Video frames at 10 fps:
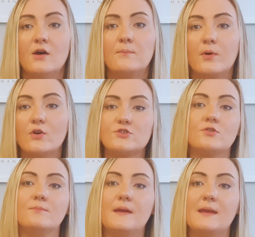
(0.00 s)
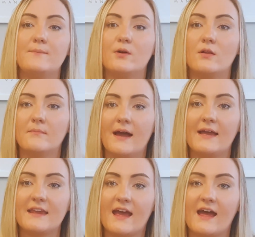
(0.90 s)
but some people
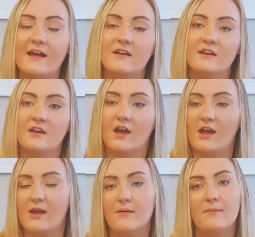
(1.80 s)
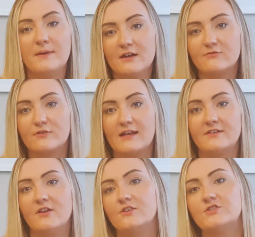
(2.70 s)
might get a bit of redness.